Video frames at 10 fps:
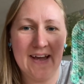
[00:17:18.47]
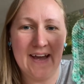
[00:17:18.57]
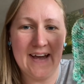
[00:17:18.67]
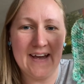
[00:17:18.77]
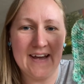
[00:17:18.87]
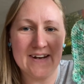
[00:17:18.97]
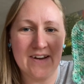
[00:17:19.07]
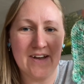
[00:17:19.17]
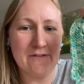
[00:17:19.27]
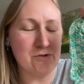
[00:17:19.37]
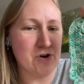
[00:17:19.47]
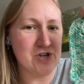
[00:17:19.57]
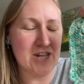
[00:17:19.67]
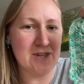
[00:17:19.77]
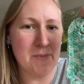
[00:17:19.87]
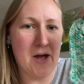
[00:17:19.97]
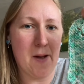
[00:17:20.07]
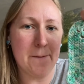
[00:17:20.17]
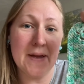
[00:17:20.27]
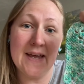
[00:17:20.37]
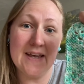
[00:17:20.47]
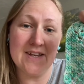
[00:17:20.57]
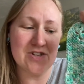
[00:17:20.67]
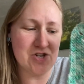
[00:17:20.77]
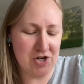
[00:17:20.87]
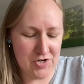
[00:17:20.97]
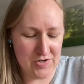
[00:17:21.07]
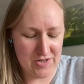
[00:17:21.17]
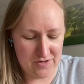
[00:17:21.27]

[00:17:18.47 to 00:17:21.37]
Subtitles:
and I have crocheted them up into